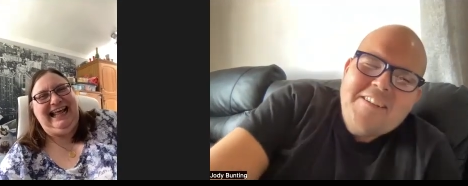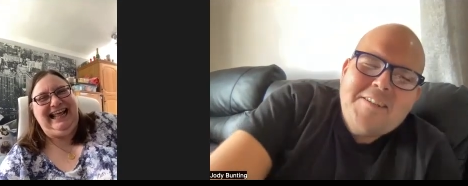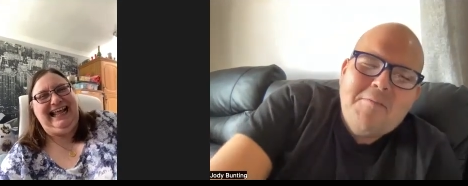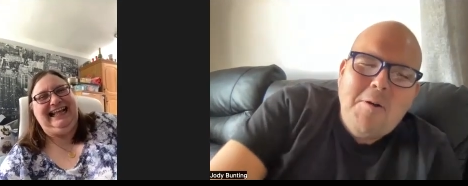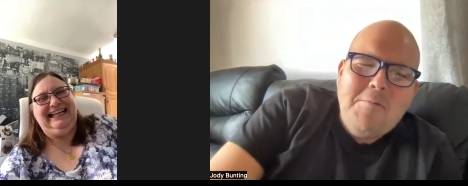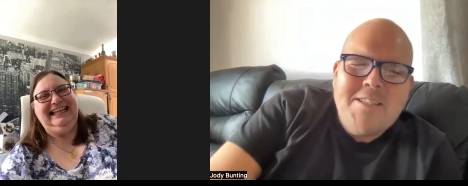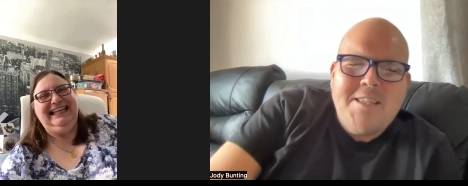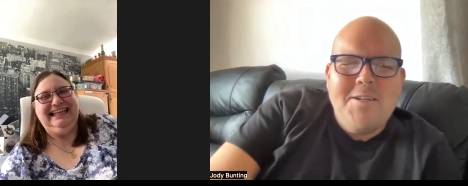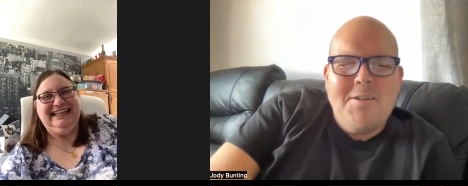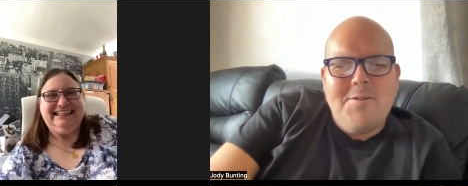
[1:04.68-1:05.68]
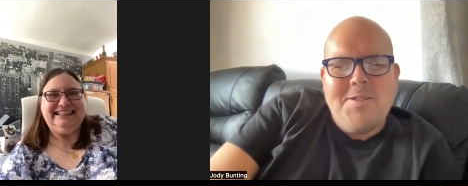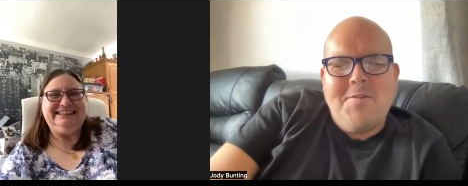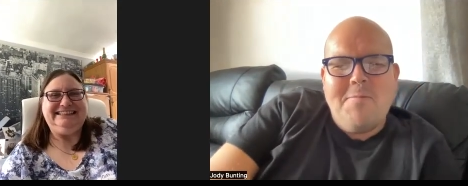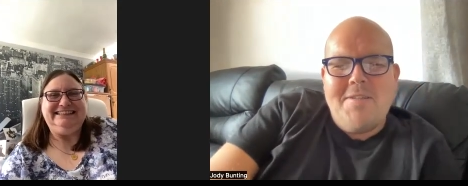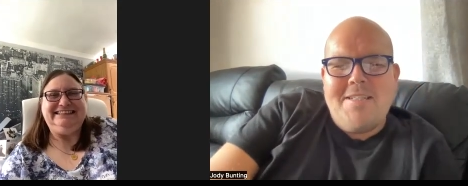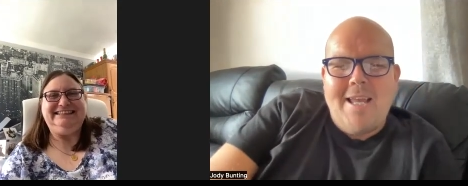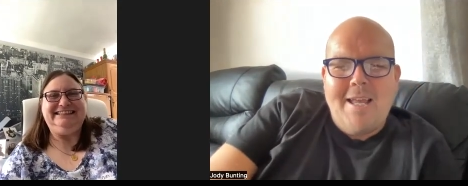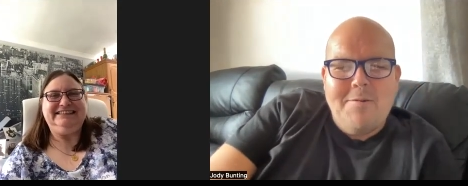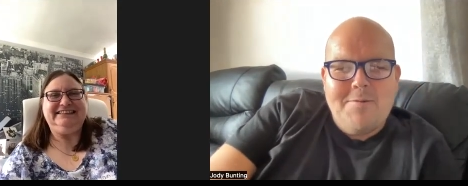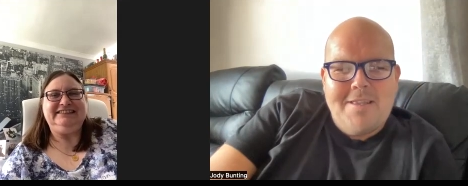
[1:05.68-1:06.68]
Speaker 1: So what was the news from the
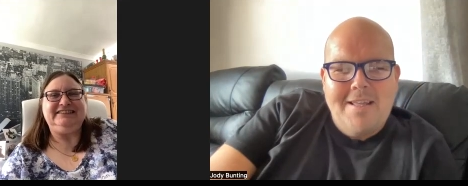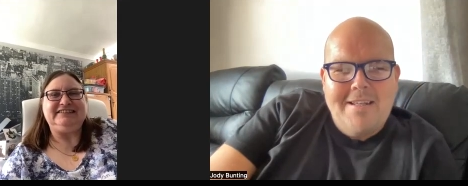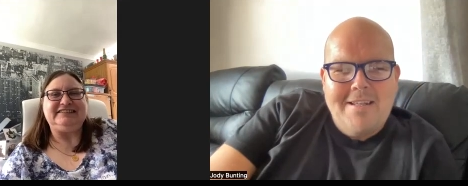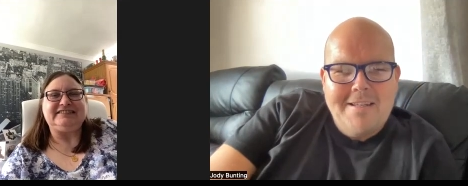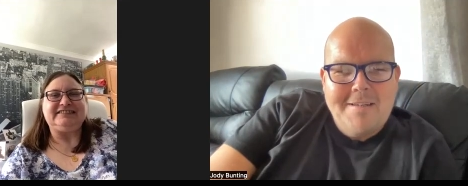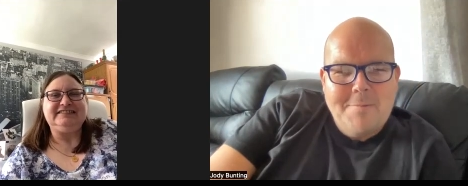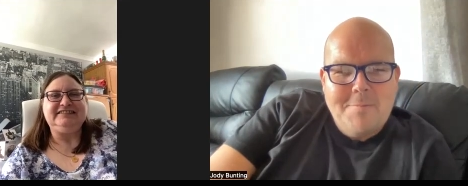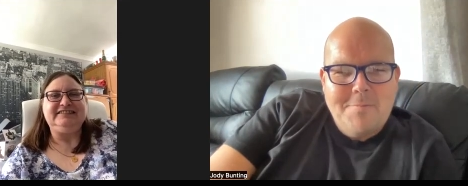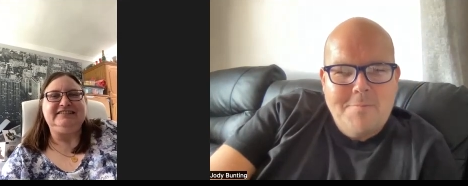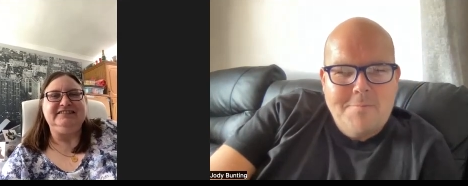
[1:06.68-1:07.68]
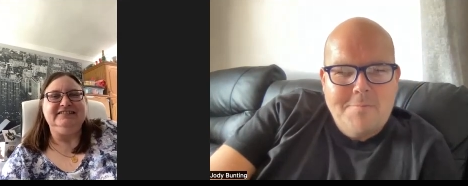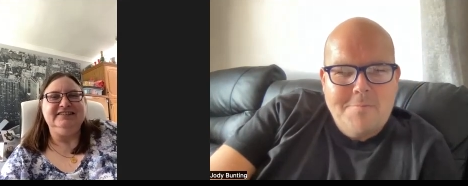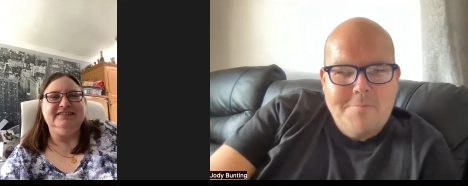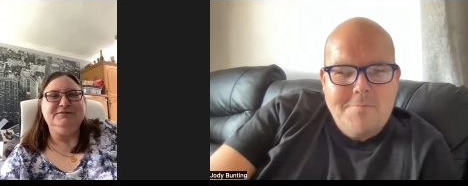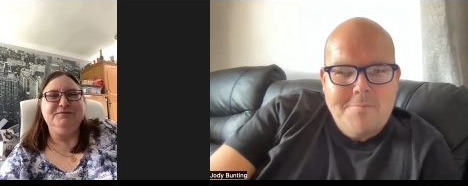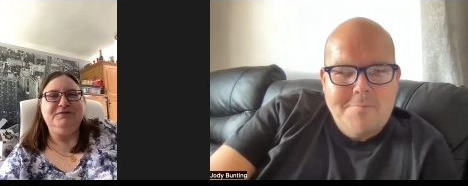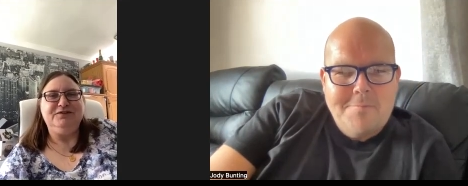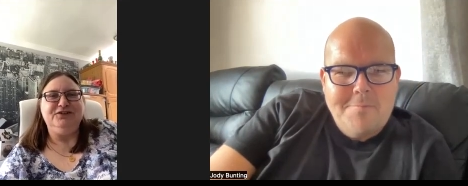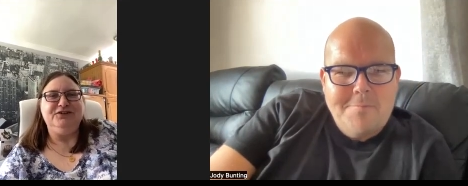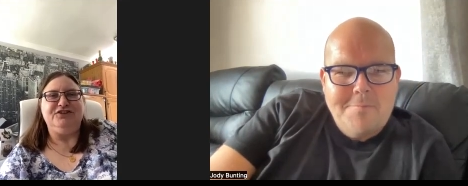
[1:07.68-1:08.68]
scales then?
Speaker 2: Well,
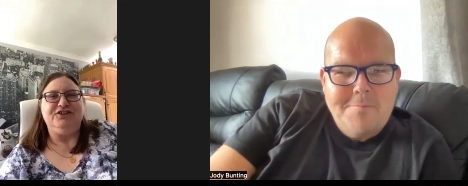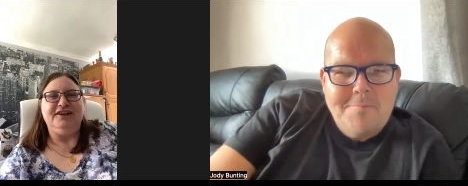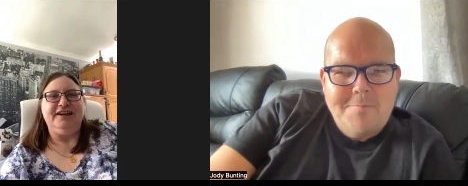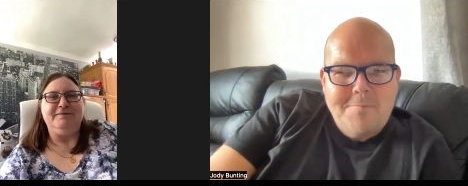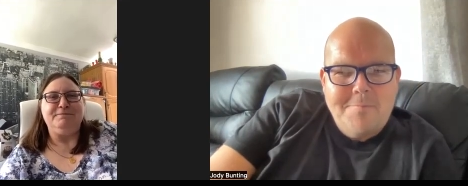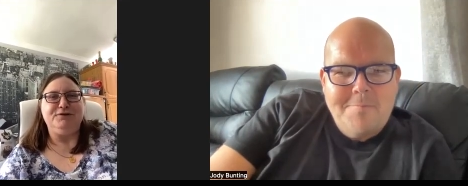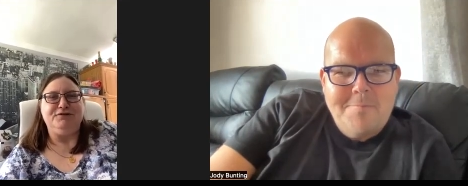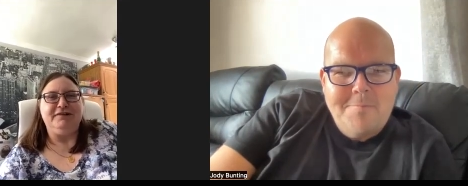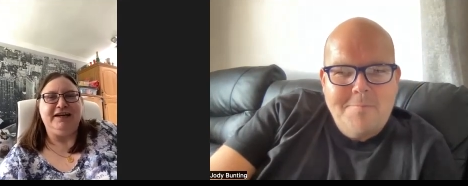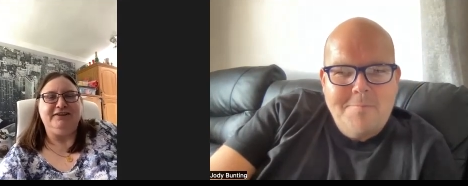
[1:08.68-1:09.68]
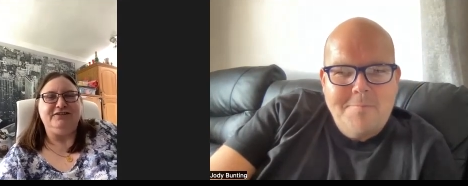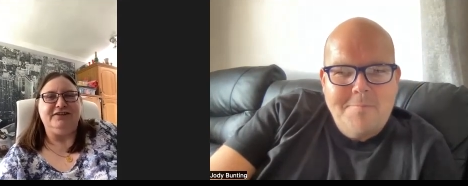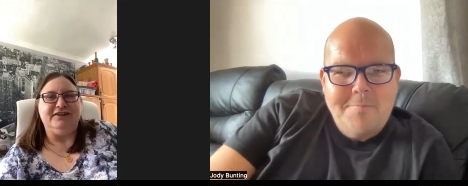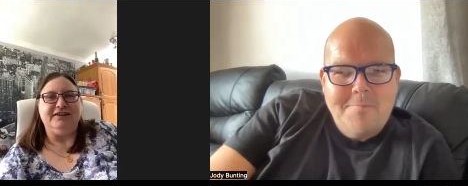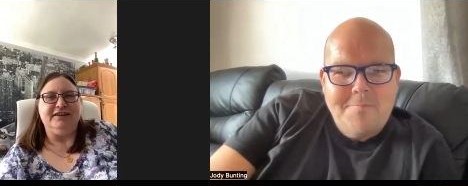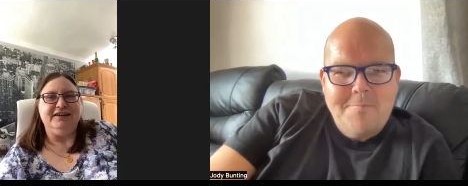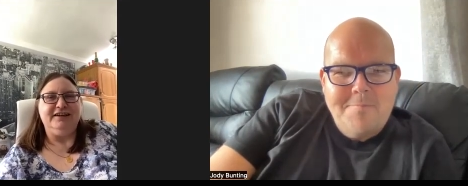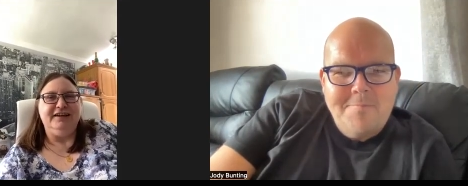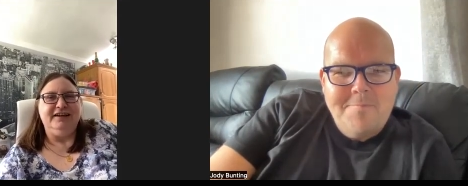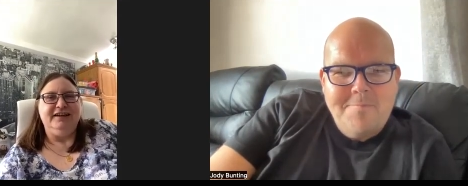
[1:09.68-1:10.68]
unfortunately, I put weight on.
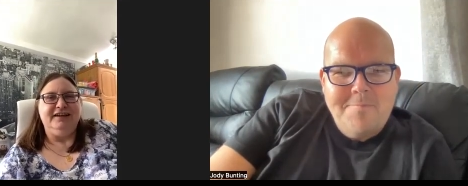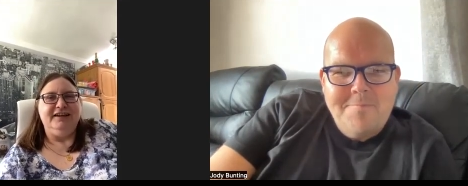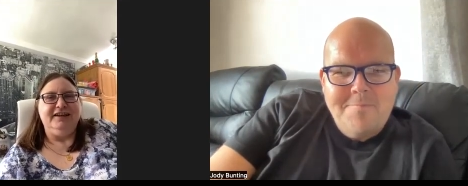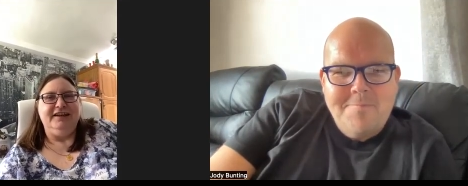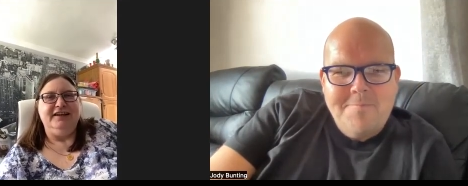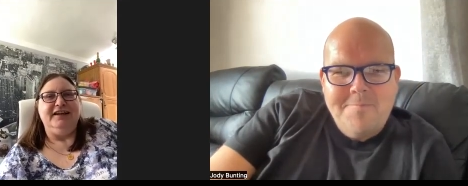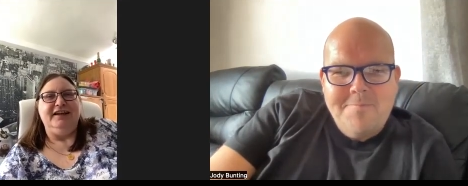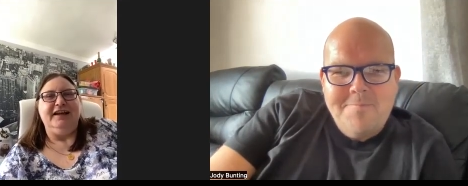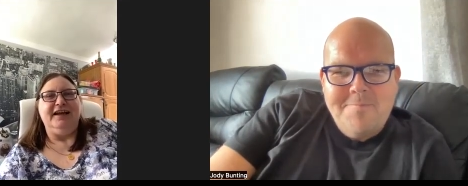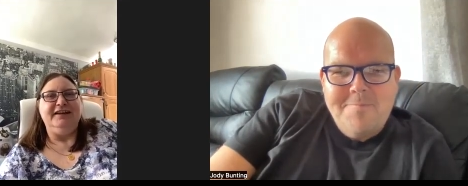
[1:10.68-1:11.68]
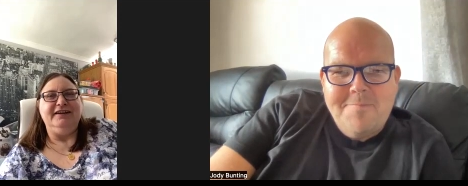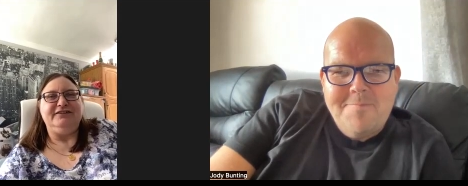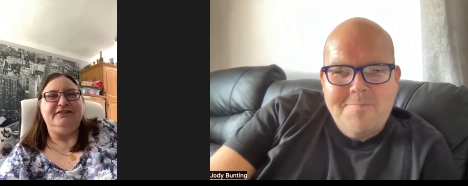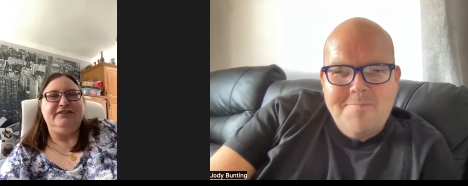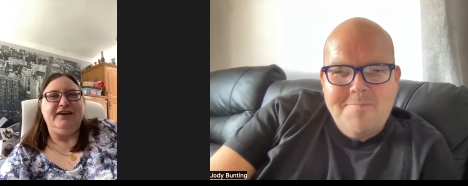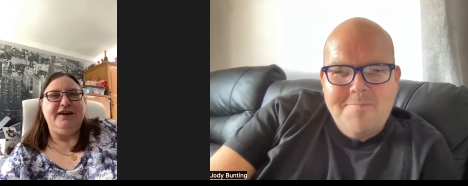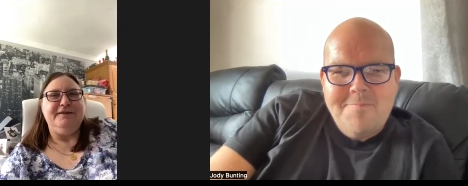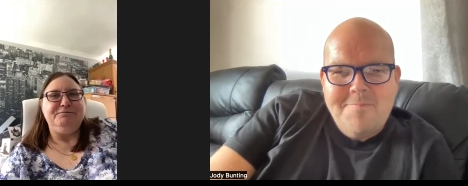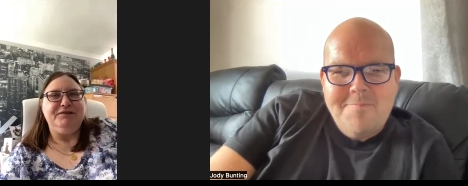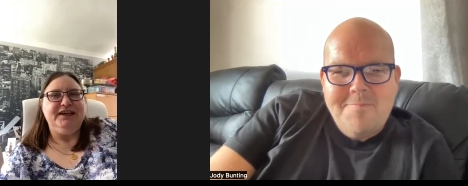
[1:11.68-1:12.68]
And it's so
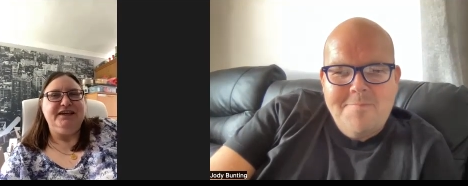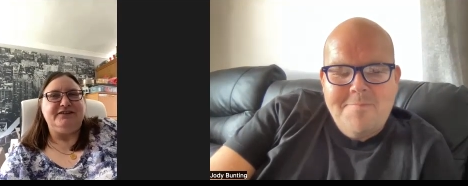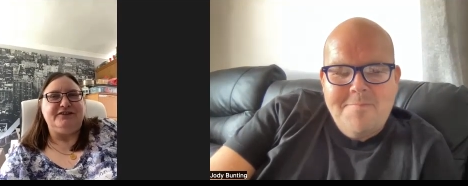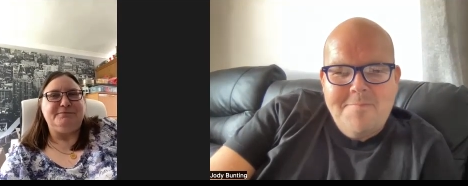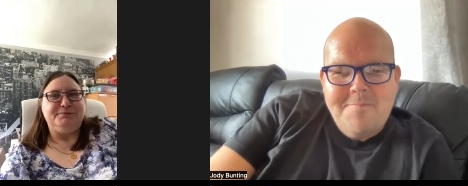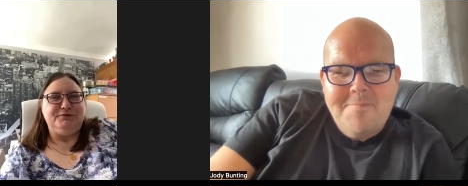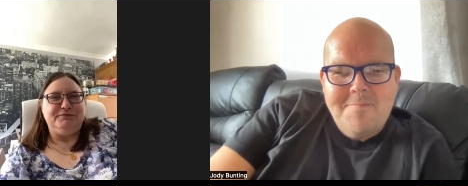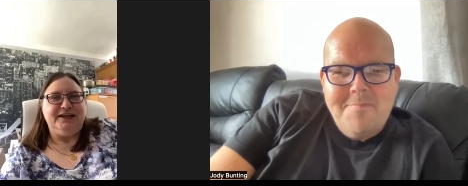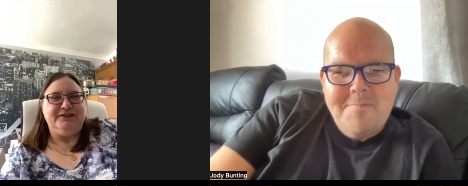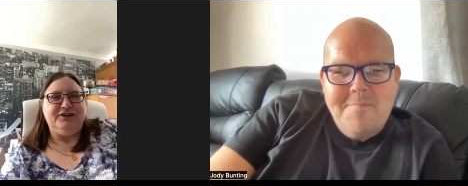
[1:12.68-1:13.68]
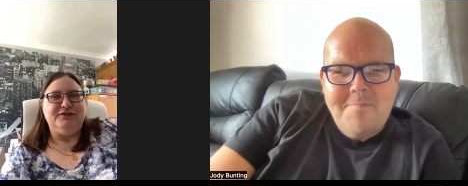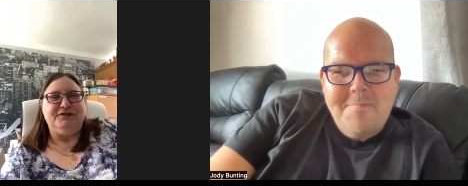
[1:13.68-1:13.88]
easy to put weight on